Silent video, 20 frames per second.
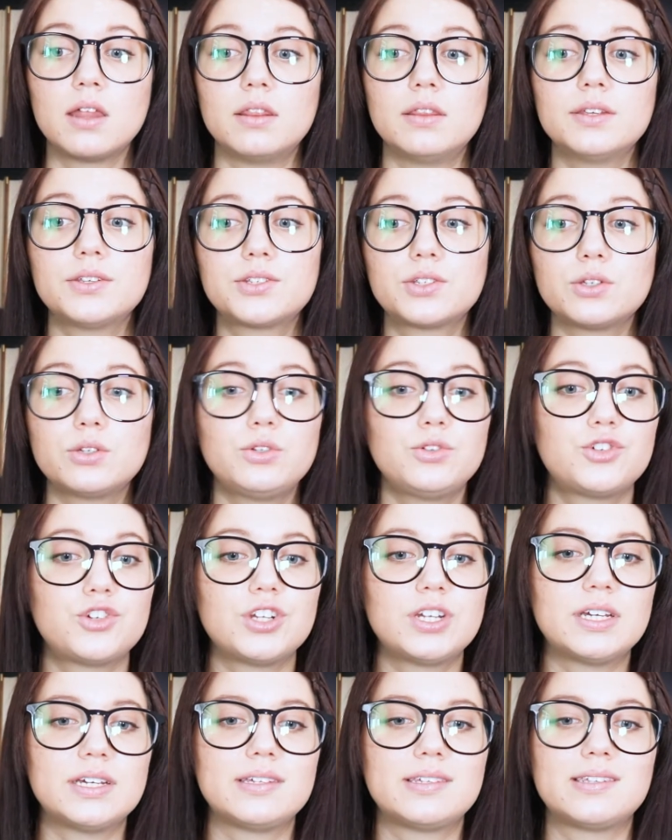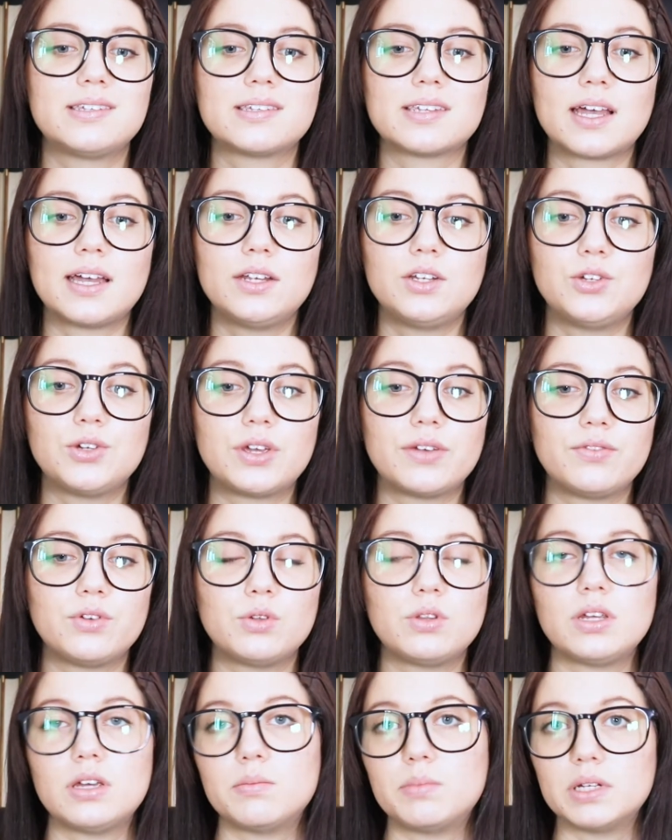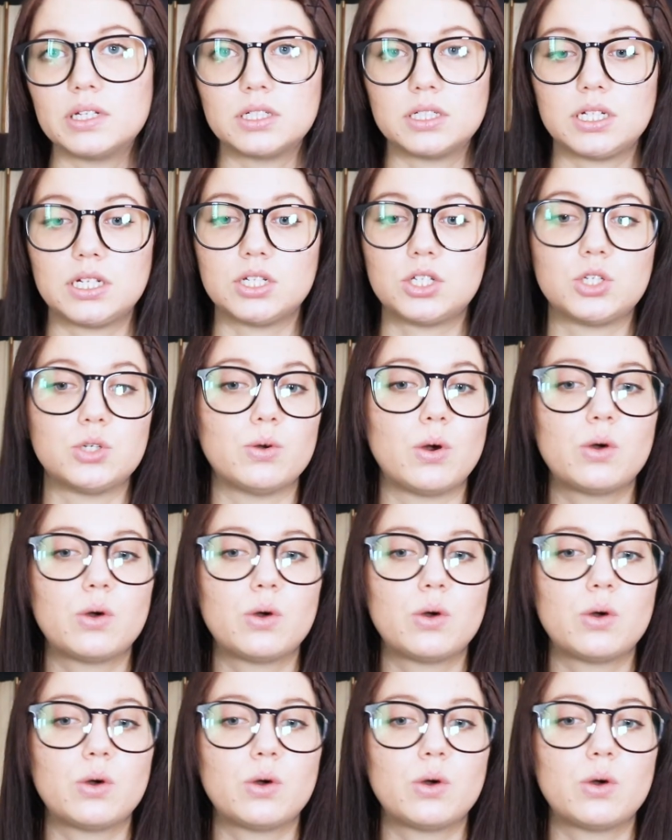This solution is designed to give you the ability to